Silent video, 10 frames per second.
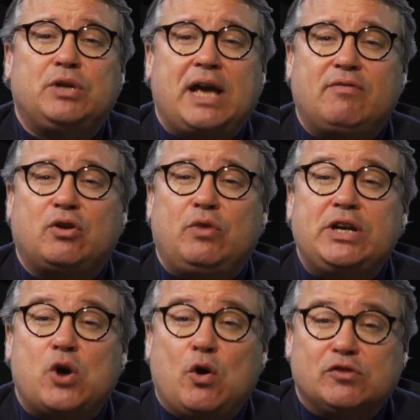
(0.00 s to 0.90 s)
would have a
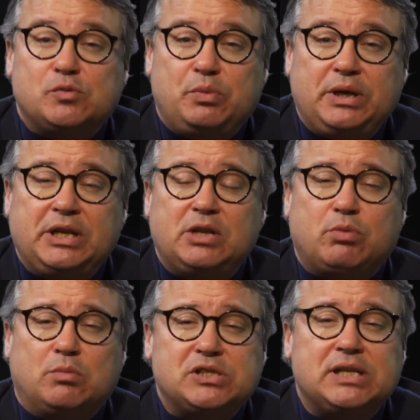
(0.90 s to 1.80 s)
great offspring in
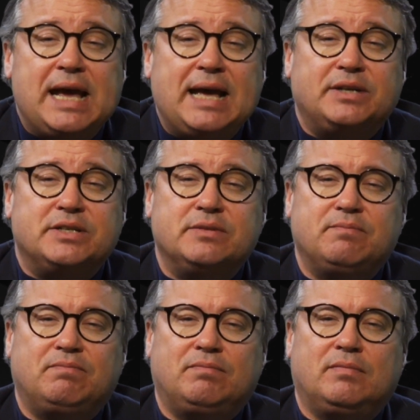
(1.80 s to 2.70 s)
the promised land.
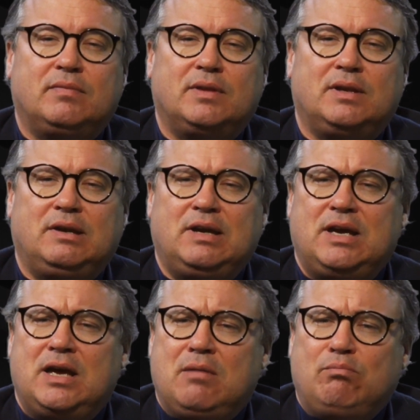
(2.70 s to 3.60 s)

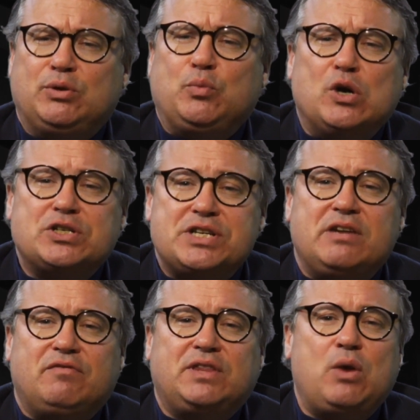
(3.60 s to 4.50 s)
But what
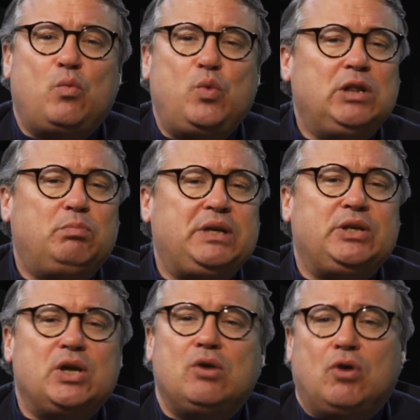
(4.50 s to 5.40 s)
if there will
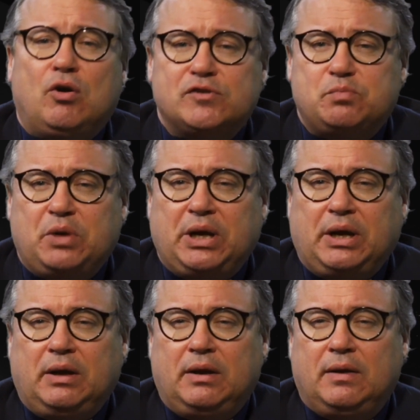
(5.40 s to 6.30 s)
be no offspring?